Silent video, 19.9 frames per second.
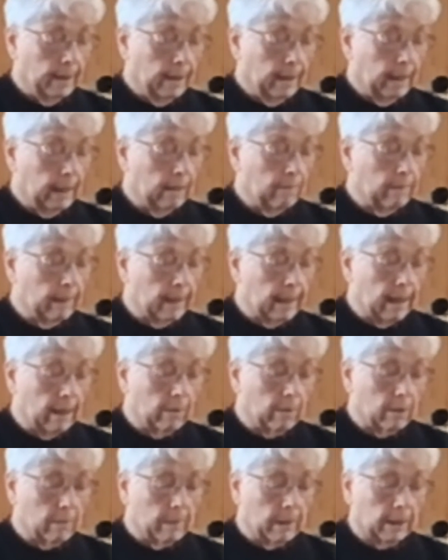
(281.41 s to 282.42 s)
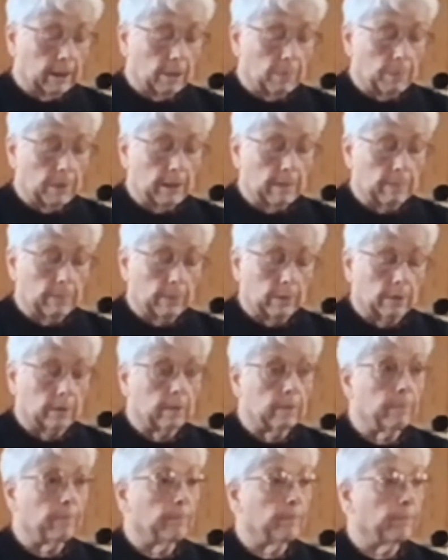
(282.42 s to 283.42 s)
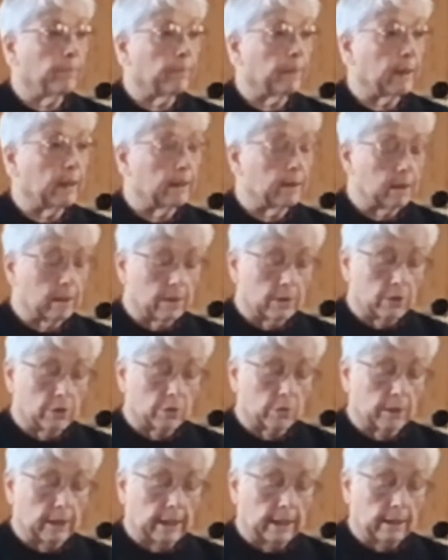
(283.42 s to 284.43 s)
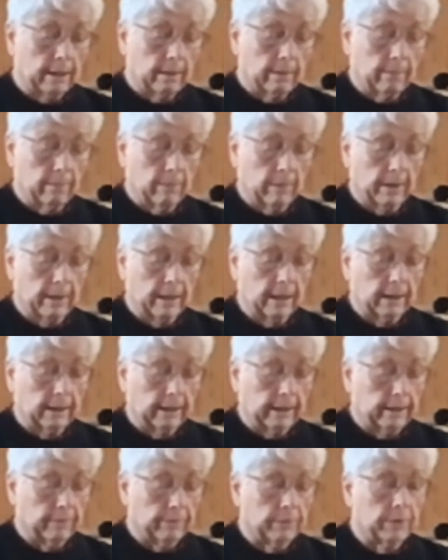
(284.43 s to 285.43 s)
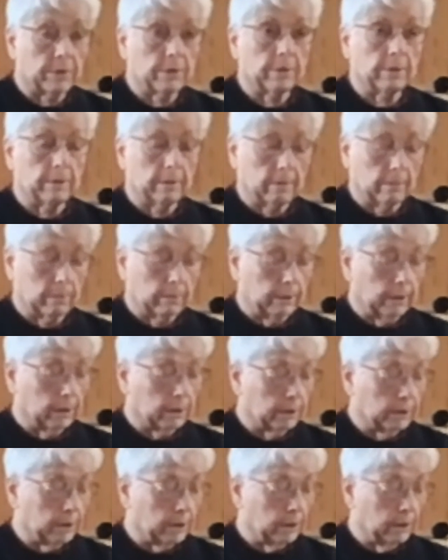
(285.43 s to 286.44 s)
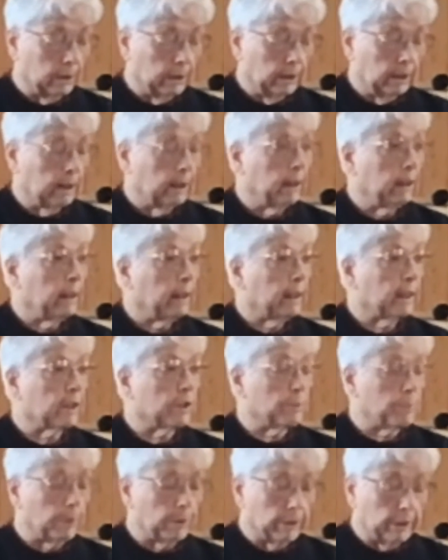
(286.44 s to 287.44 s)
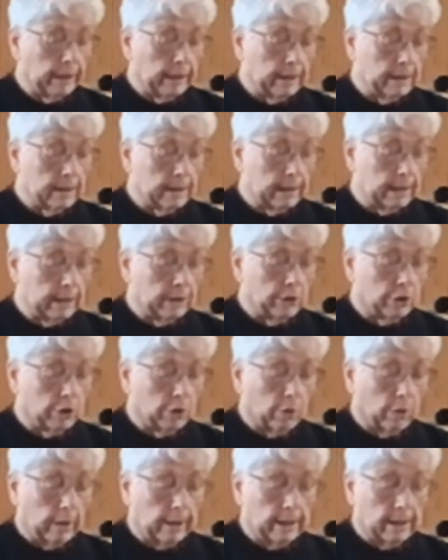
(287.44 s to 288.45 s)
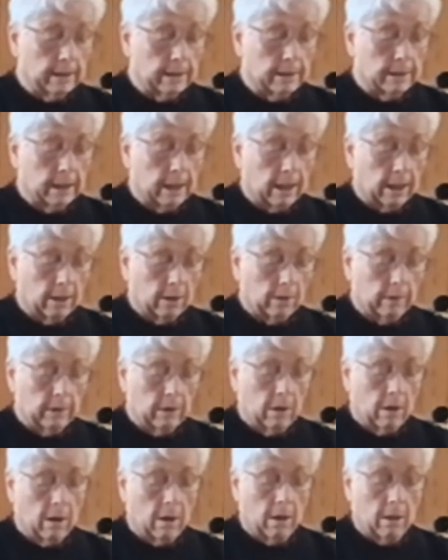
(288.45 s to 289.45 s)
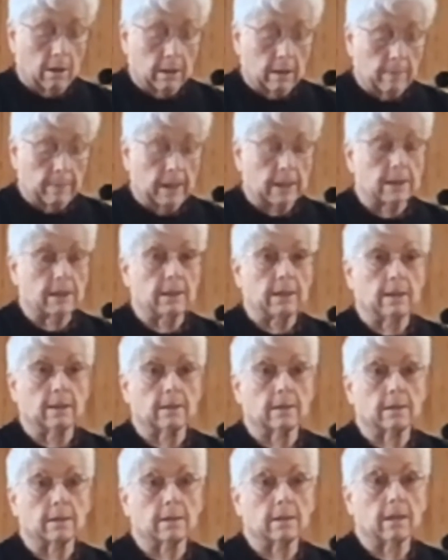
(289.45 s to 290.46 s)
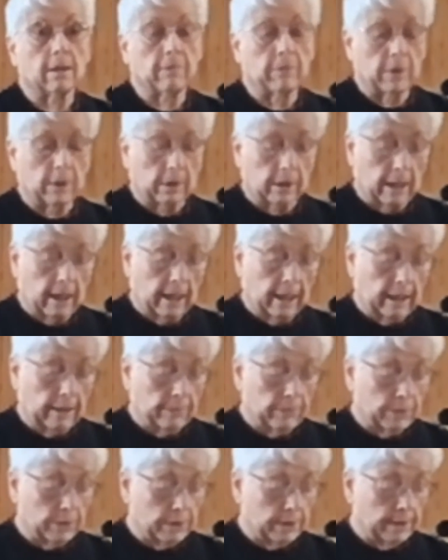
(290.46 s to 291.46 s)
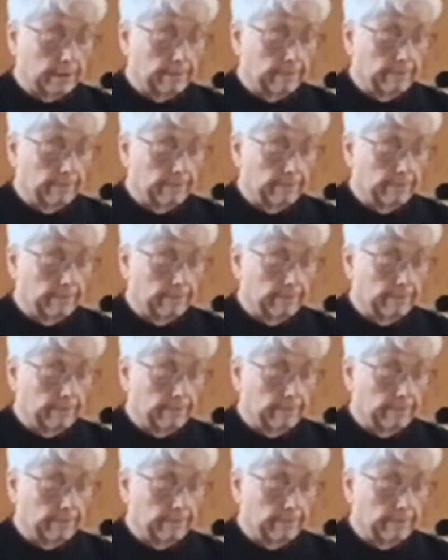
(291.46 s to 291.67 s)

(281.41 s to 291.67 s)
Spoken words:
He went out among the people, into the street where they lived, worked, experiencing joy and sorrow in all the messiness of their lives.